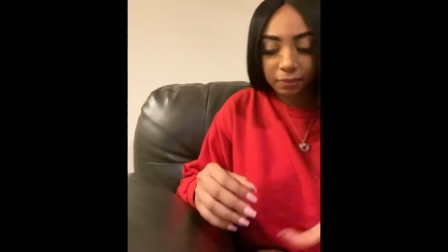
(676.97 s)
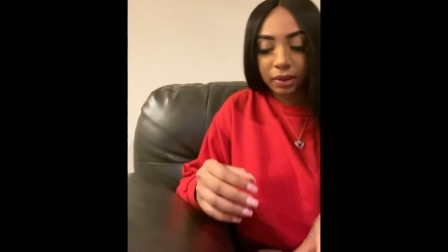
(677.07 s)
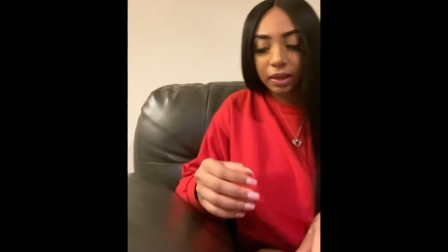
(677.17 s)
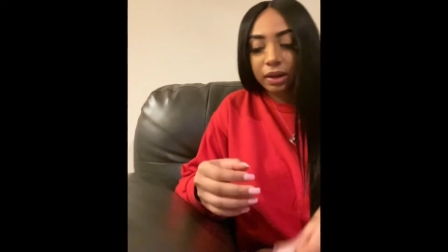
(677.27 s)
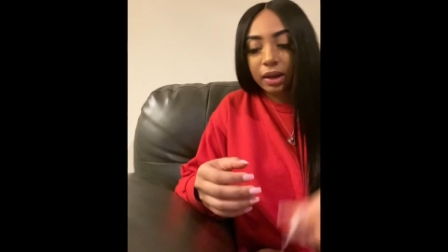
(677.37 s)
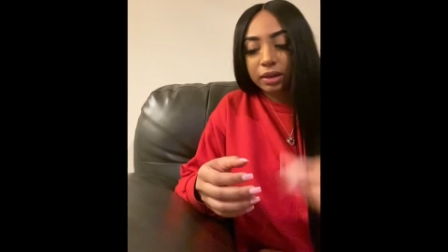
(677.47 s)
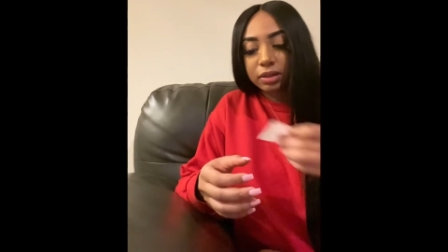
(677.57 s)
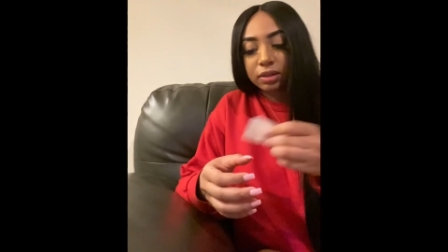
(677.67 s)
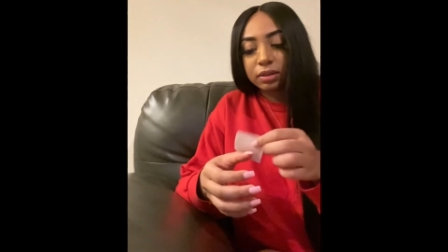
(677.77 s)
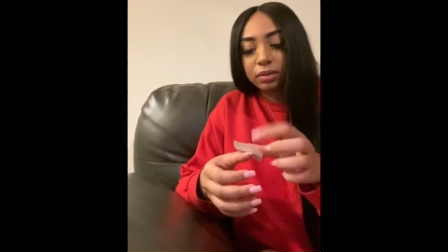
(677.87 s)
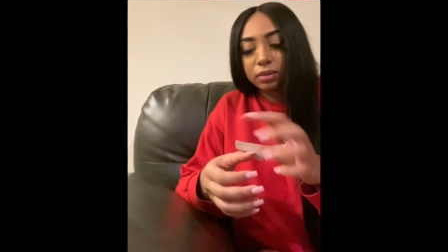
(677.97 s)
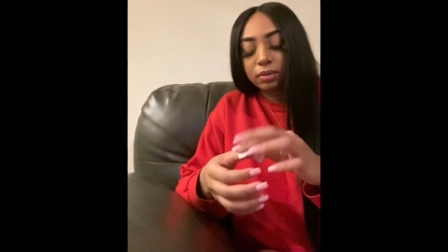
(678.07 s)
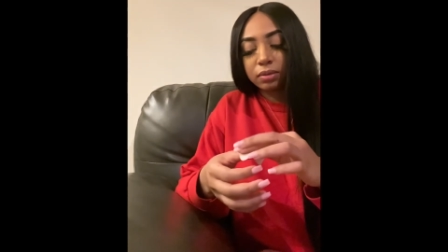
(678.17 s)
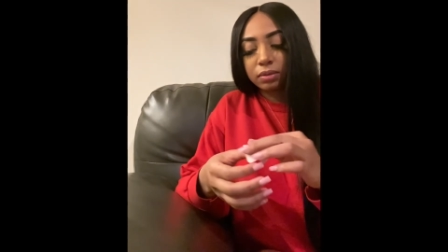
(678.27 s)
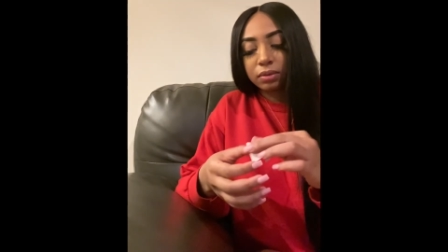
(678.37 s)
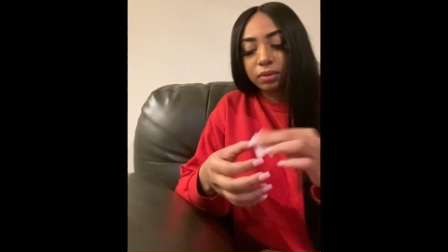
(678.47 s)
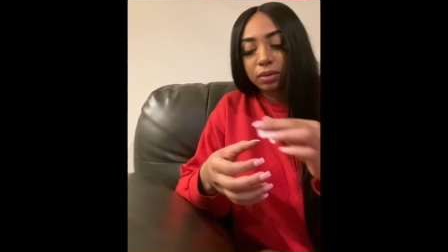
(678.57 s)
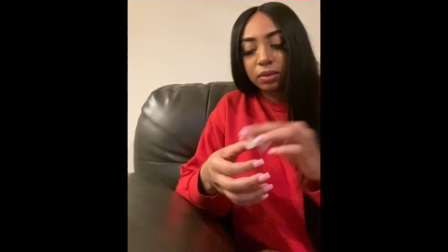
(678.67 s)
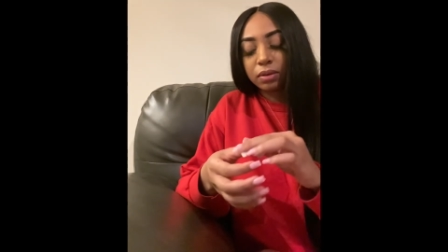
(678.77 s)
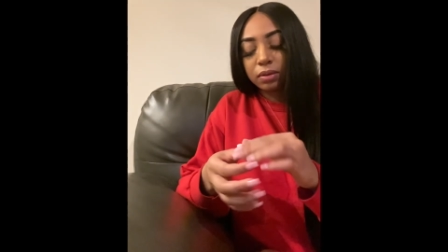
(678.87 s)
And I just
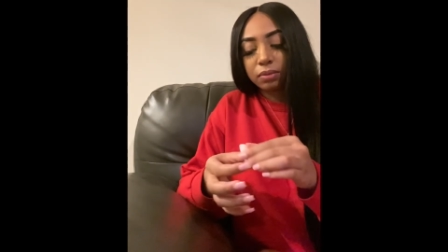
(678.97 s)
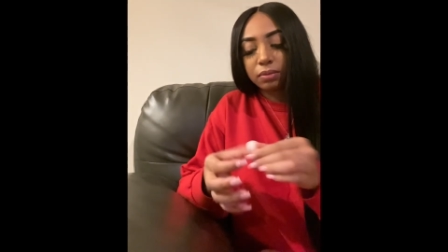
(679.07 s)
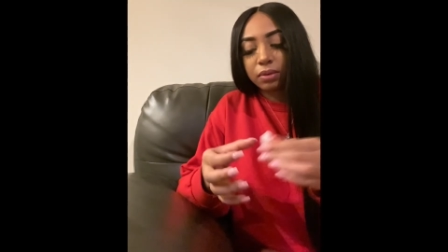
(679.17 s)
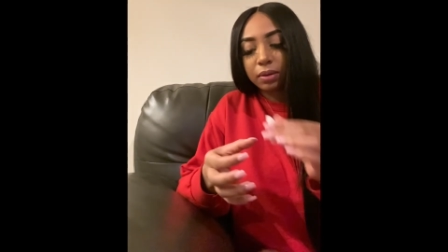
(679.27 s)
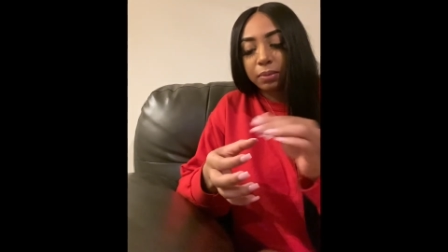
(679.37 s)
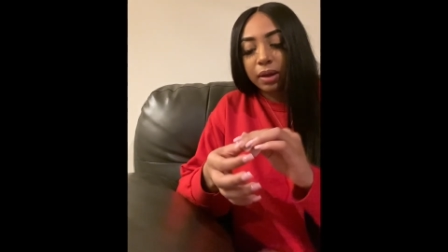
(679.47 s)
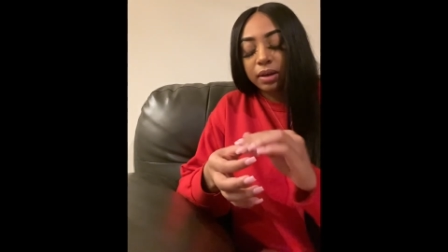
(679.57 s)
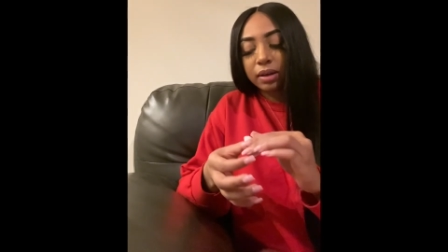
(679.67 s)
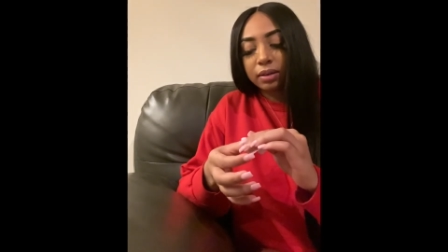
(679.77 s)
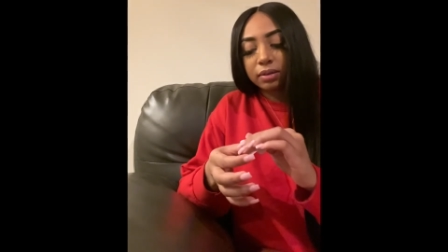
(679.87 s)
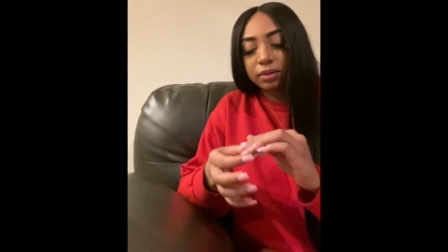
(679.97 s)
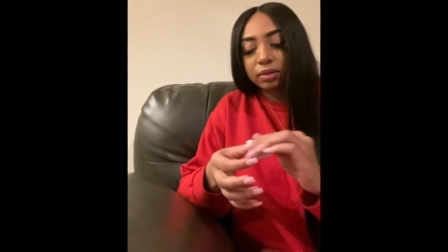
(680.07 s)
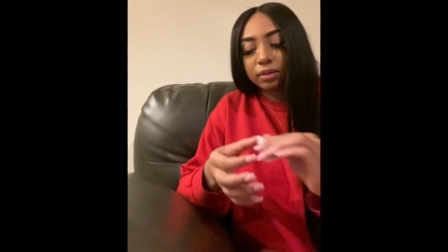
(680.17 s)
rub my nails.